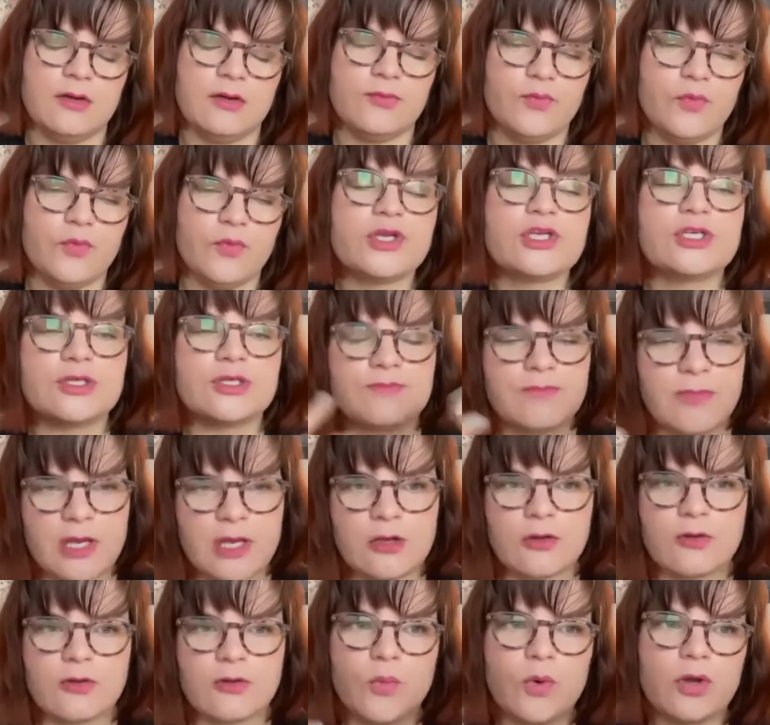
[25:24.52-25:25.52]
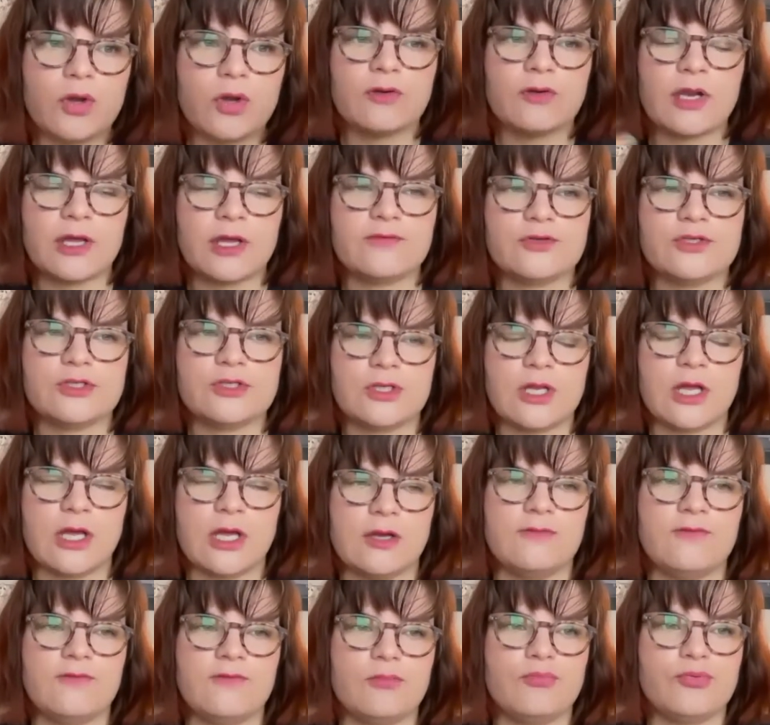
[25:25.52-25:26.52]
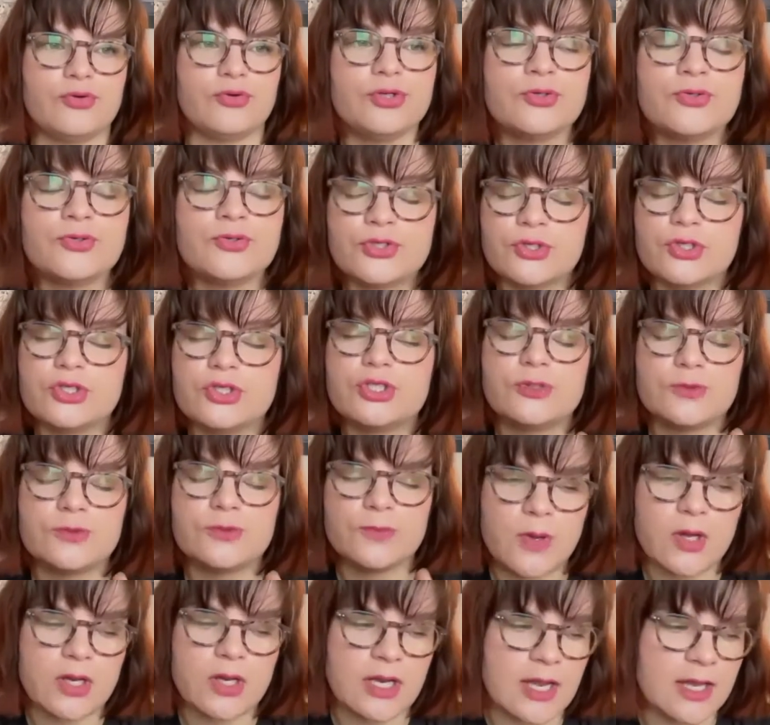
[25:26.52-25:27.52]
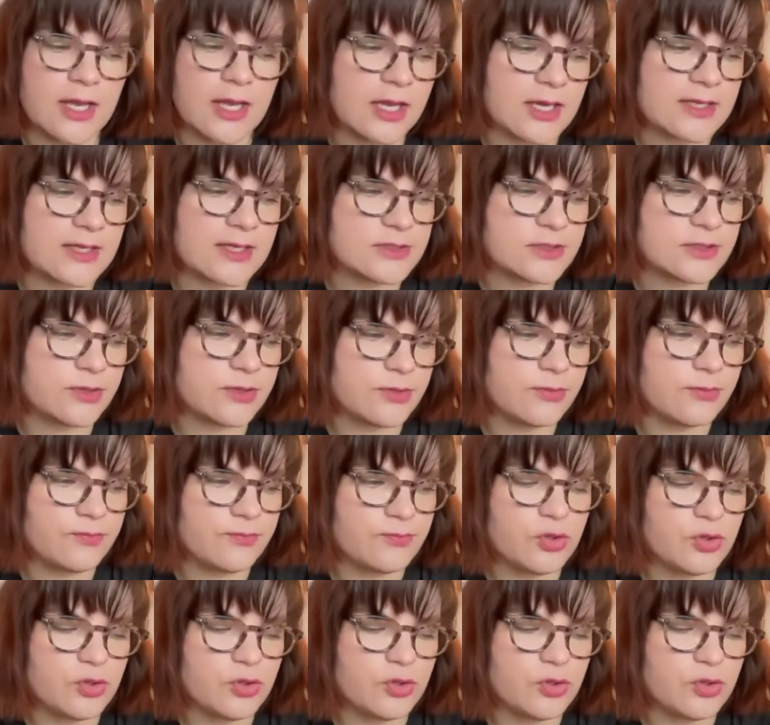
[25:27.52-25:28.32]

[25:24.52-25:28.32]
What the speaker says: which may not work like for producers, but like as a,